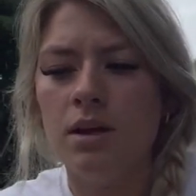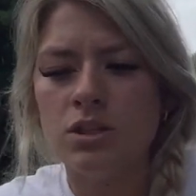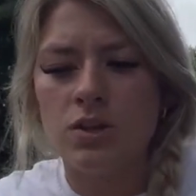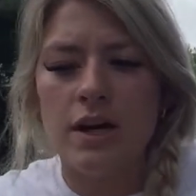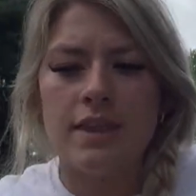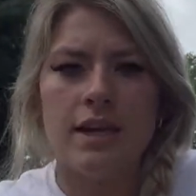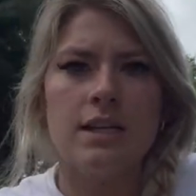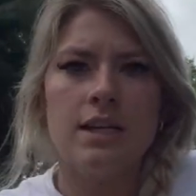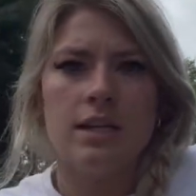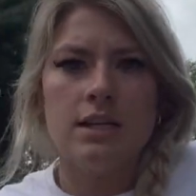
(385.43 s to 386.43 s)
So I think
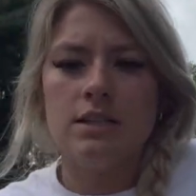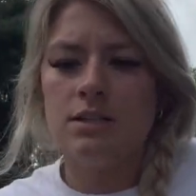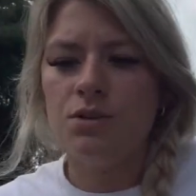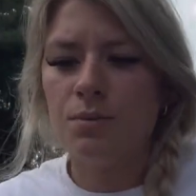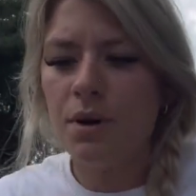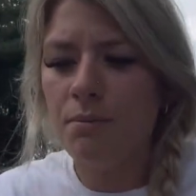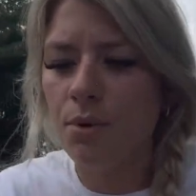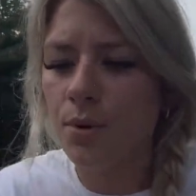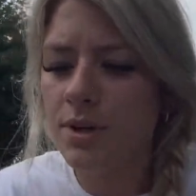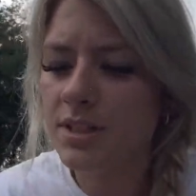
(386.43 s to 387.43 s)
it is super
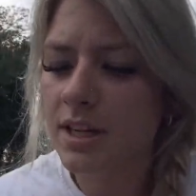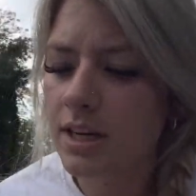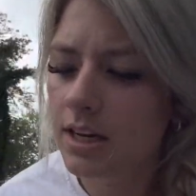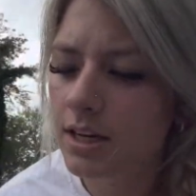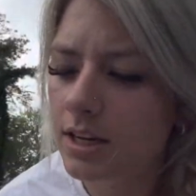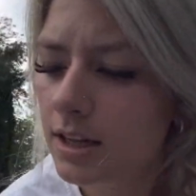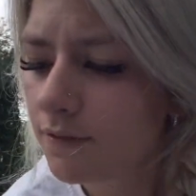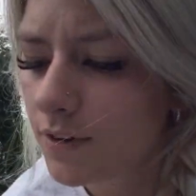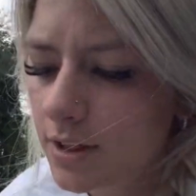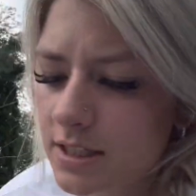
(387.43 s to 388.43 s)
important
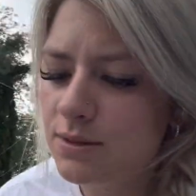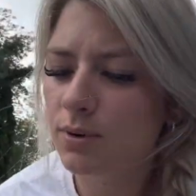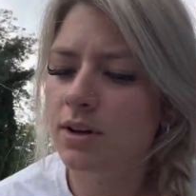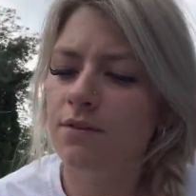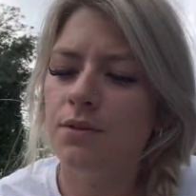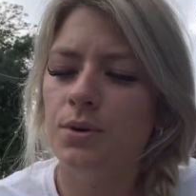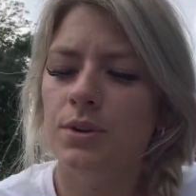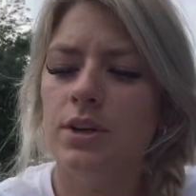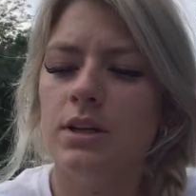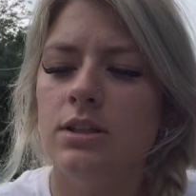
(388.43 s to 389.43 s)
for this one for
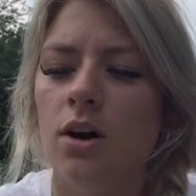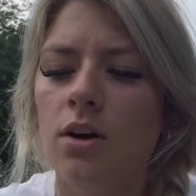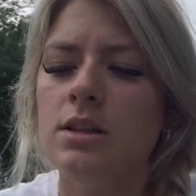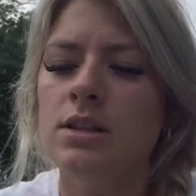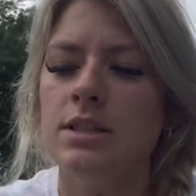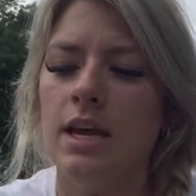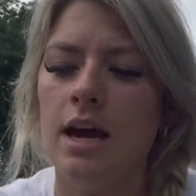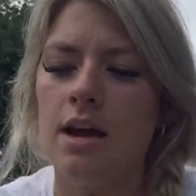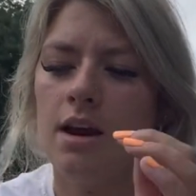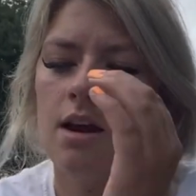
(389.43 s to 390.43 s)
older adults that